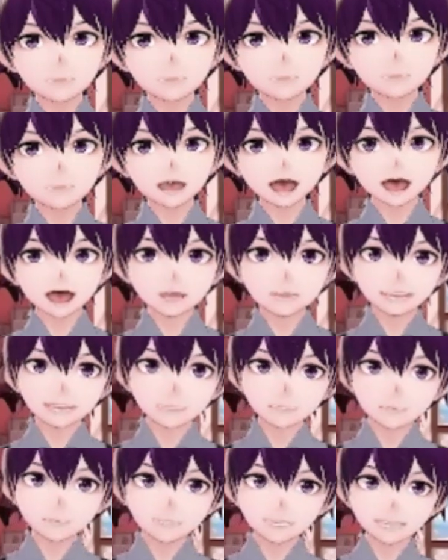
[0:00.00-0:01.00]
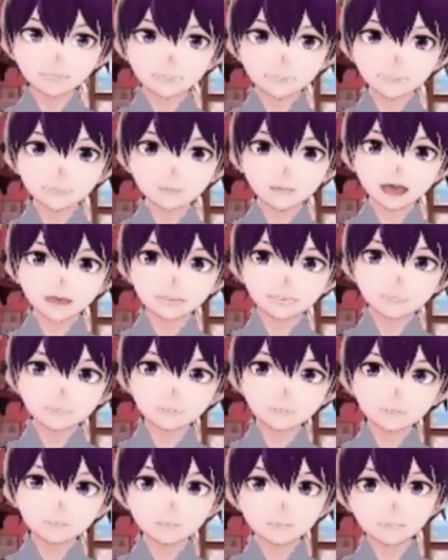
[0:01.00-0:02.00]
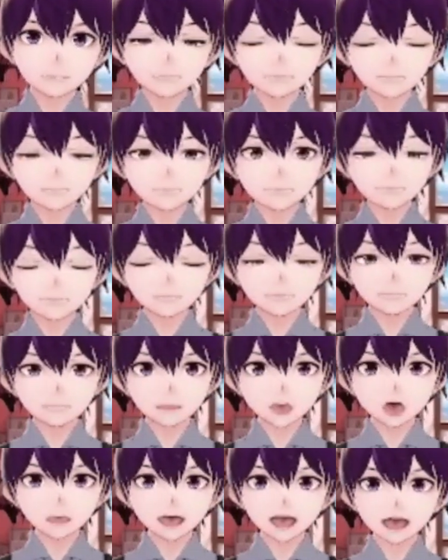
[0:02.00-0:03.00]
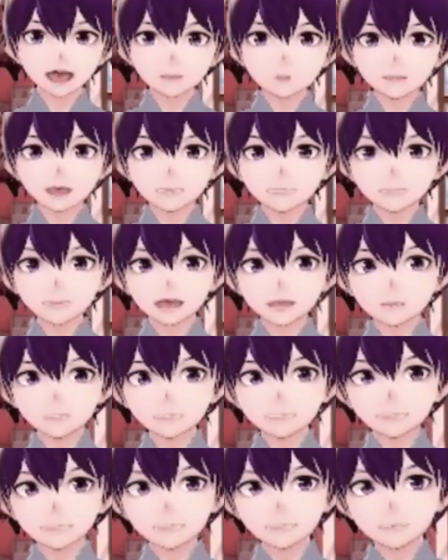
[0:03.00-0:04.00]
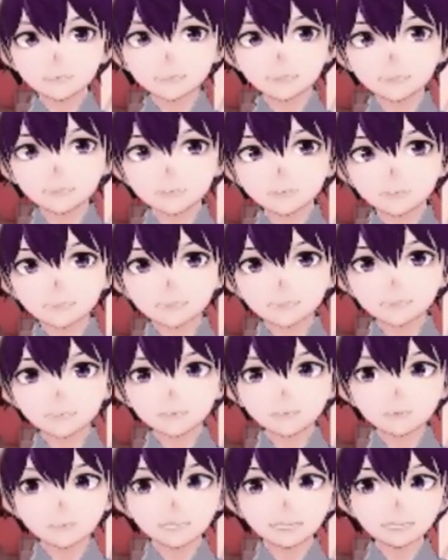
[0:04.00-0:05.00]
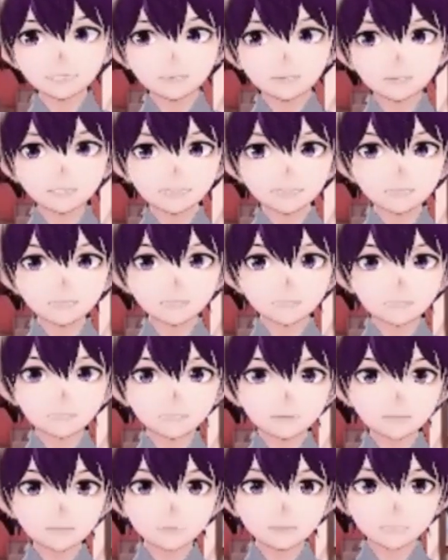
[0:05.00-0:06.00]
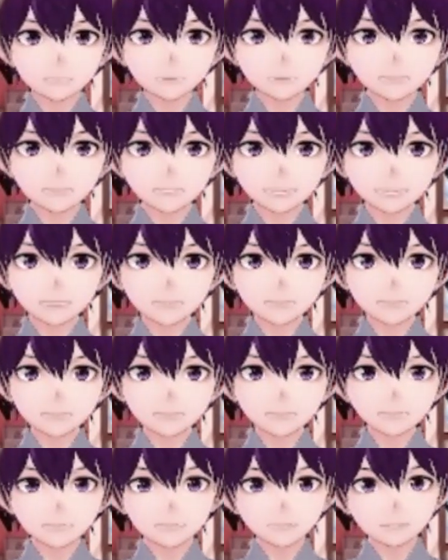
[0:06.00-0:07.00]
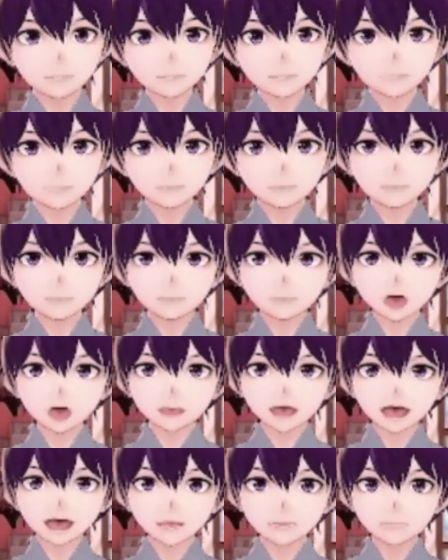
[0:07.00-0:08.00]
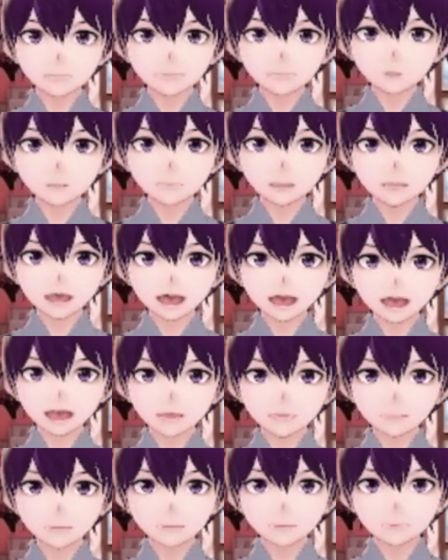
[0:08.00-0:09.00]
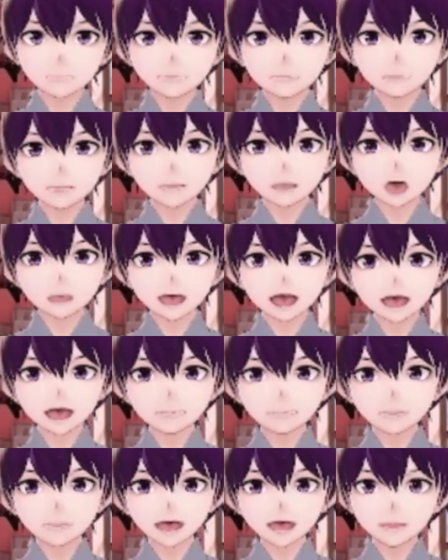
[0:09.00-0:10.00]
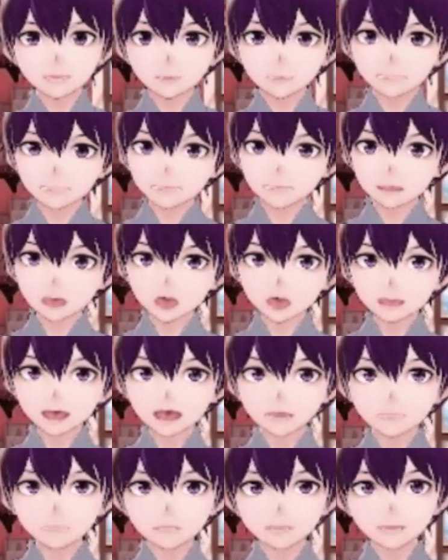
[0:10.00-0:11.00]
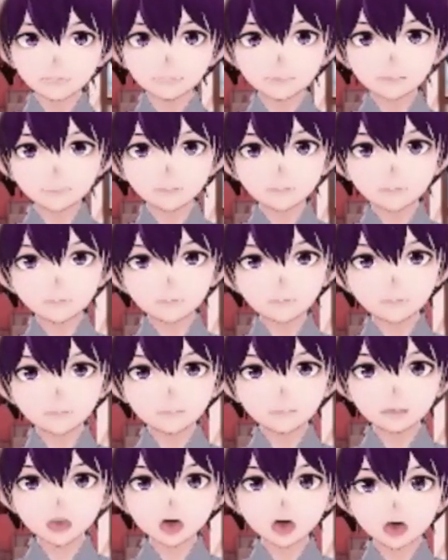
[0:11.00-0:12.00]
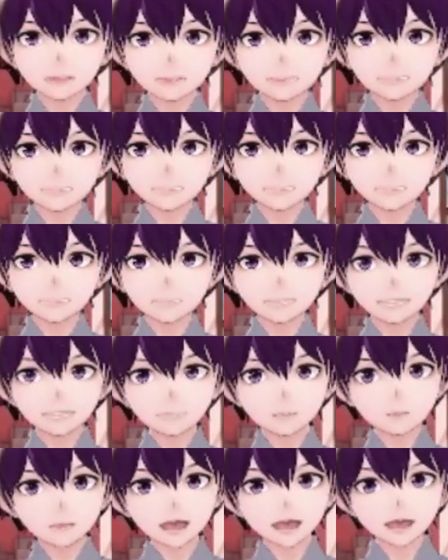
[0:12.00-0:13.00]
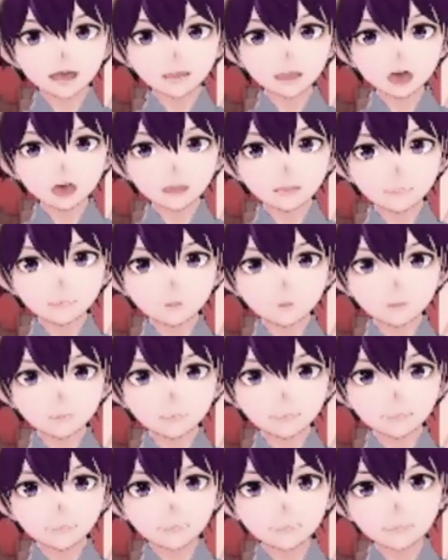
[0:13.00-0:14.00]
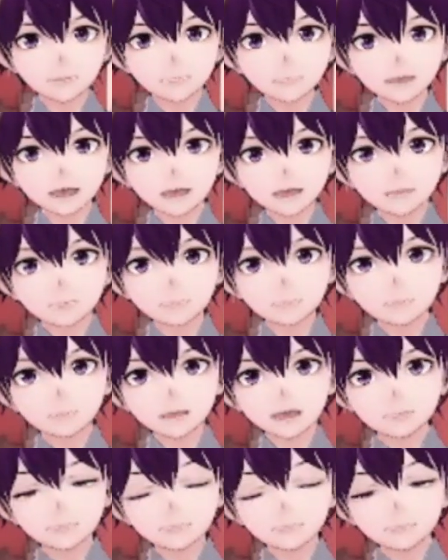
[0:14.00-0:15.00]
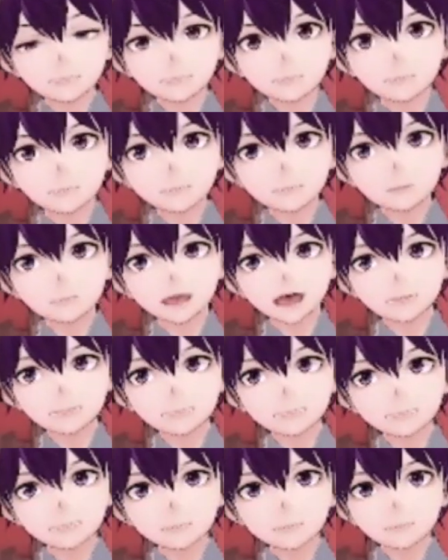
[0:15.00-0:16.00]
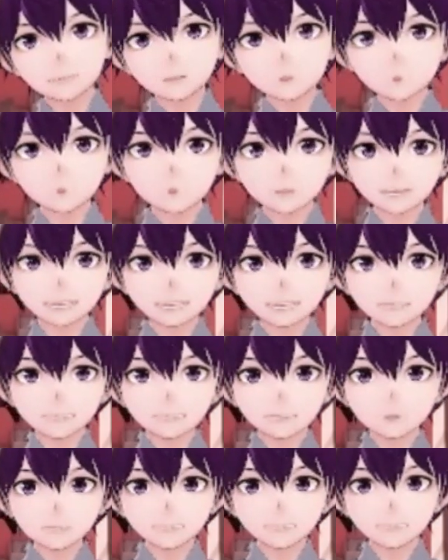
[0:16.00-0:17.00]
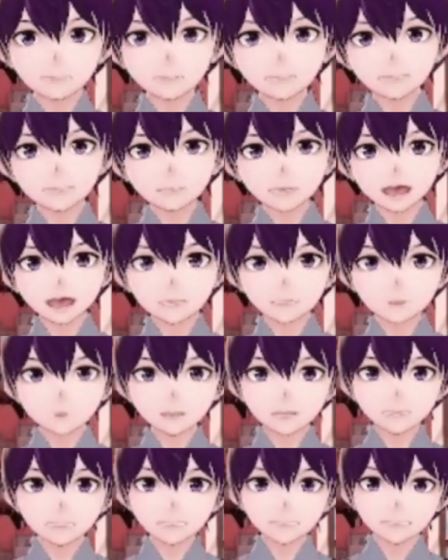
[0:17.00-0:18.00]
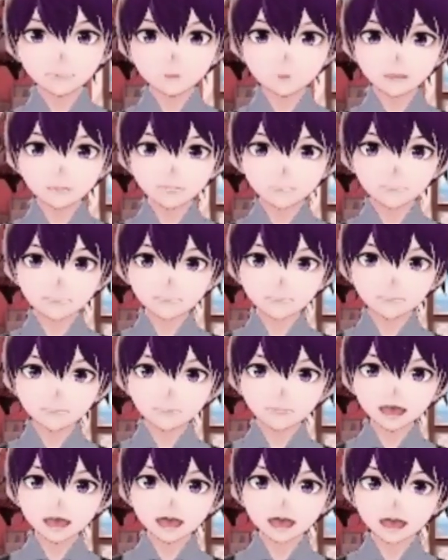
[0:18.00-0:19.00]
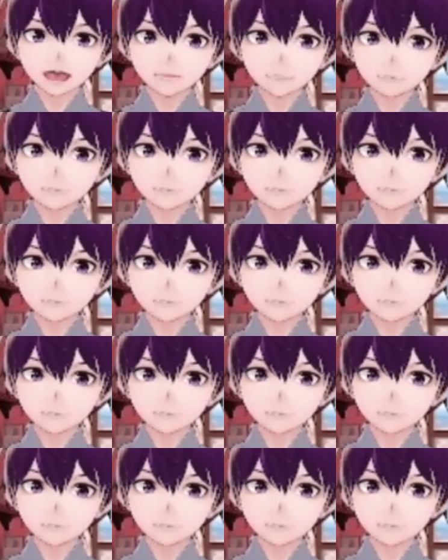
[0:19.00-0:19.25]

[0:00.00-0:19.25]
Hola everyone! Today let's talk about one of the weirdest things that Spain has, the time usage. So, as you should know, in the world there are 24 time zones. So, if you travel to another country which is in another time zone, it's most probably you'll have to use your clock to the zone you are in, right?